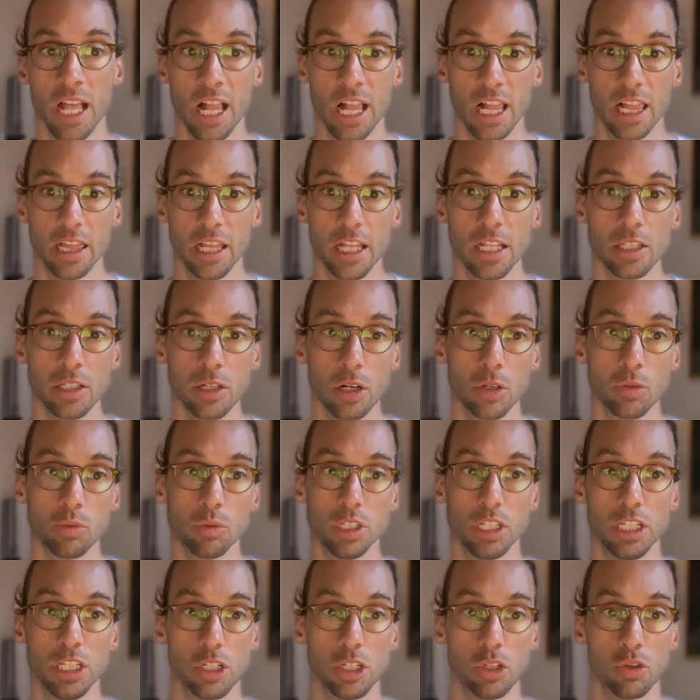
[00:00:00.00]
Let's start with
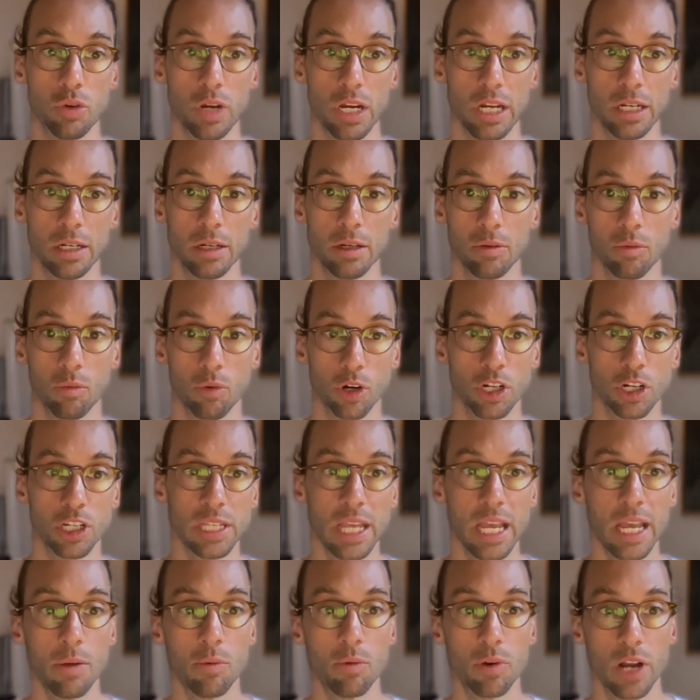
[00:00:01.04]
discrete. We're going to
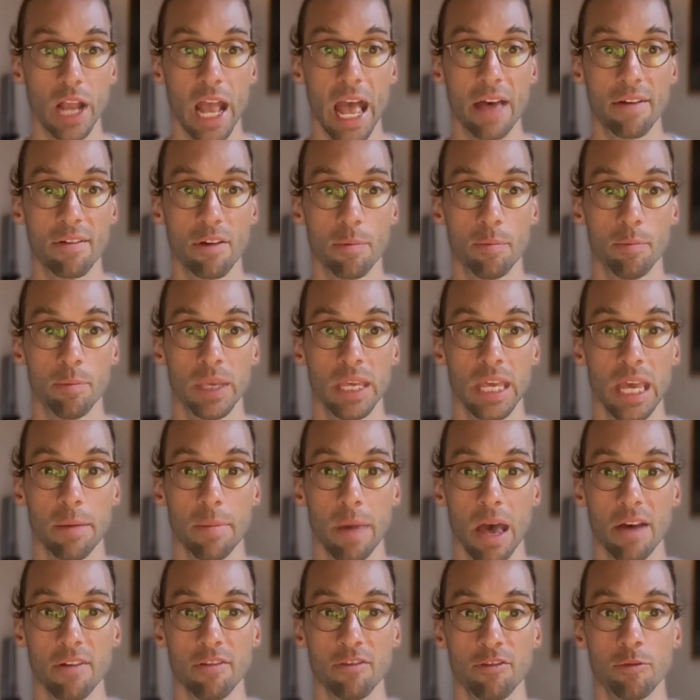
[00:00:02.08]
say we have a
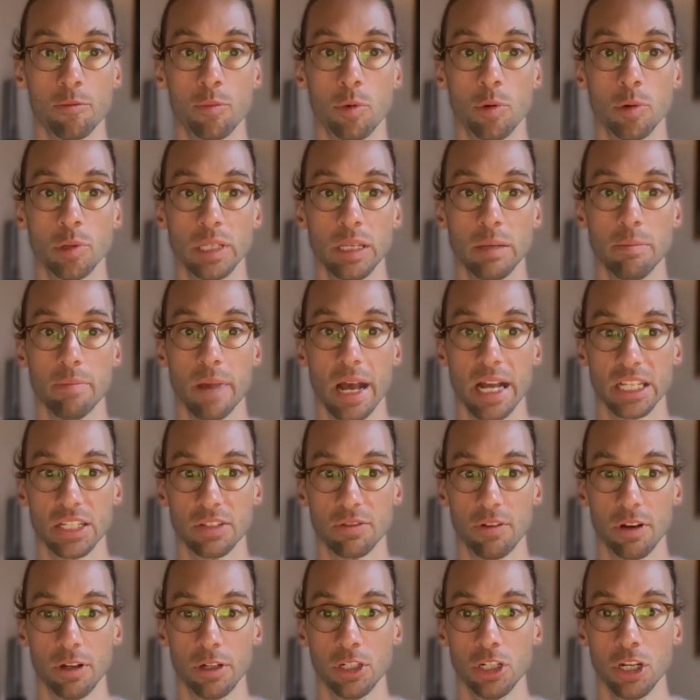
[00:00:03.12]
PMF, probability mass
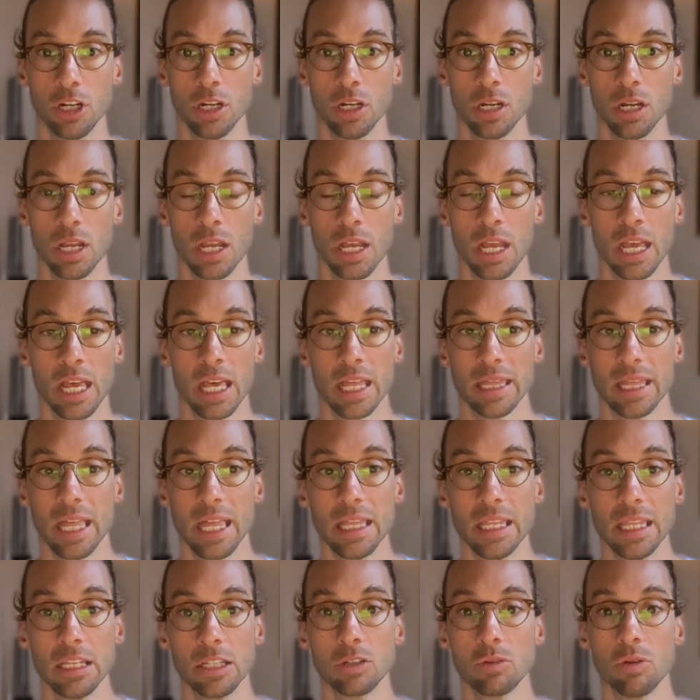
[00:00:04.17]
function, that
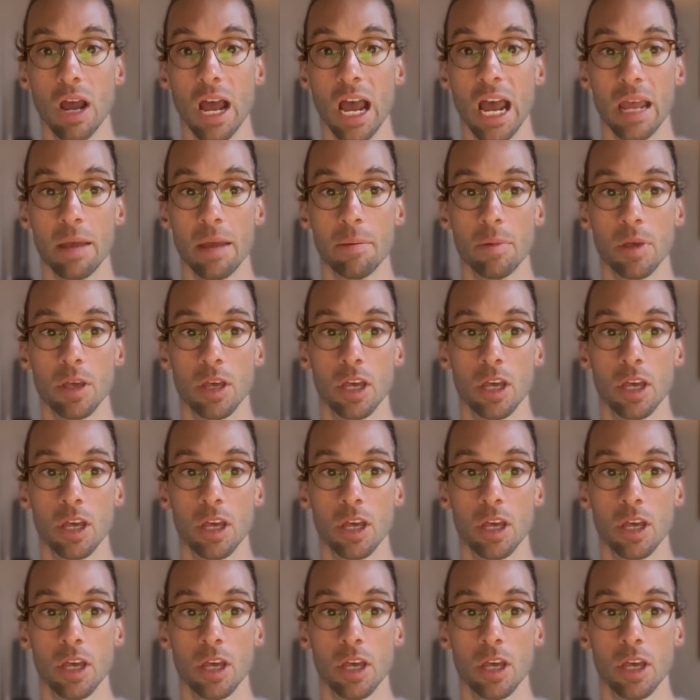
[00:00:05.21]
describe